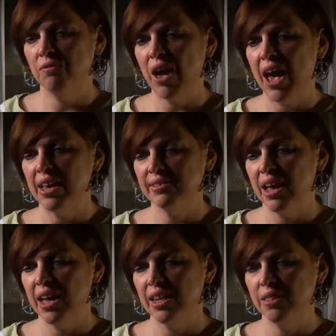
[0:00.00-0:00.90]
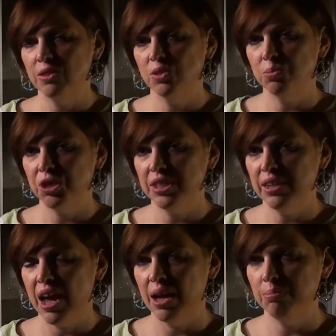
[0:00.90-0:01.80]
of Oz on in the
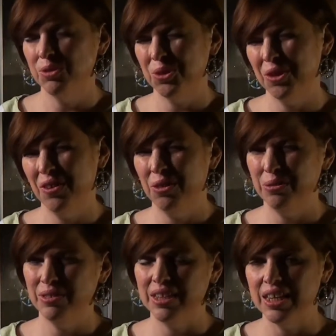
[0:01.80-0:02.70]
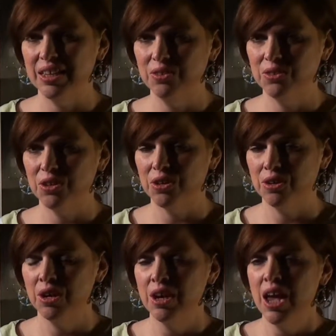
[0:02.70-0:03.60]
springtime, sort of close to
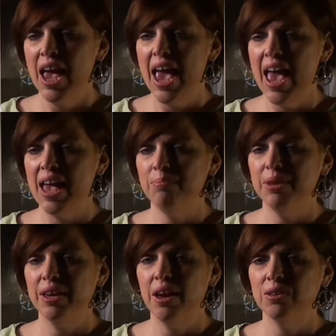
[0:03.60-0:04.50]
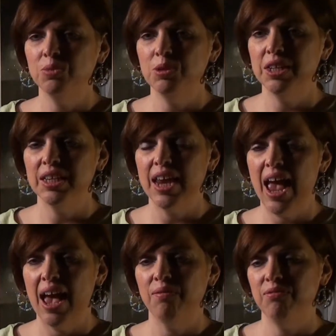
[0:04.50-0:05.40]
Easter. And because we didn't
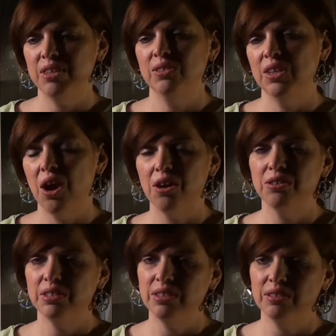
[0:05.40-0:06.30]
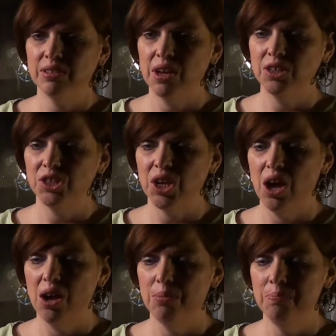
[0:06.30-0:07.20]
have VCRs and such,
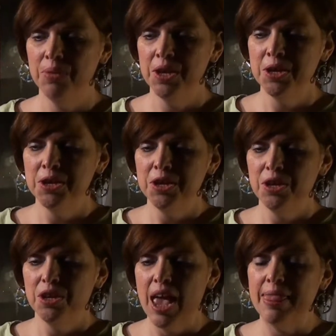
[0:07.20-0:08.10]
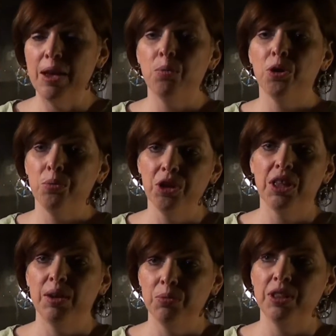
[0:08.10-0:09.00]
and they weren't
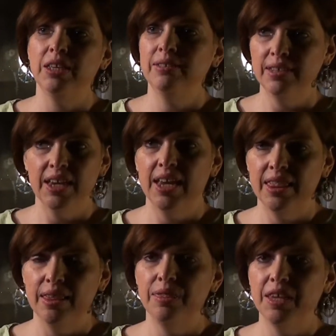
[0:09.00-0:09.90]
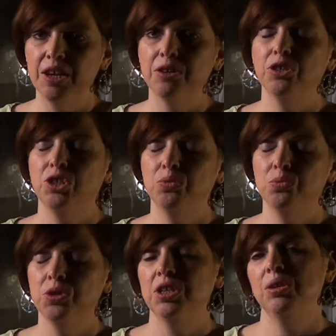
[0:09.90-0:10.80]
really releasing it in the theaters, you
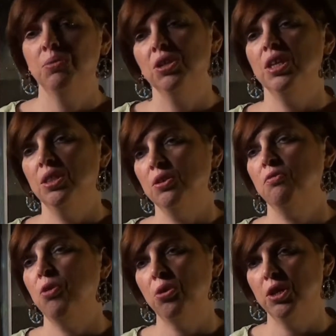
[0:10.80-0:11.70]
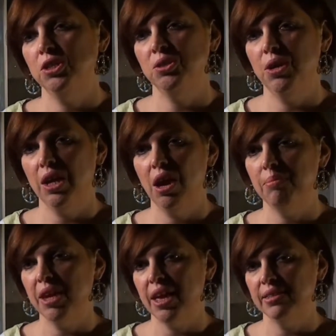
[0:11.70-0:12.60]
really, really looked forward to it
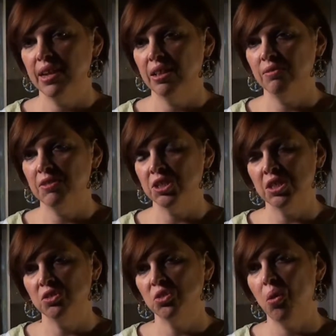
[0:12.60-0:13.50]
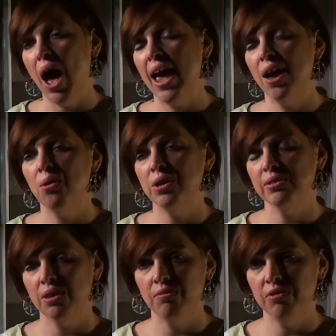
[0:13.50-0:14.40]
coming on television. So I
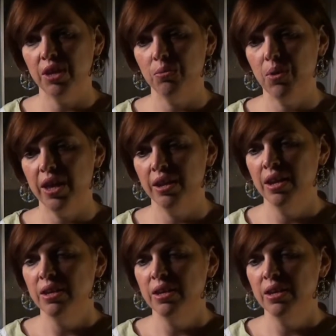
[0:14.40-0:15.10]
always loved it when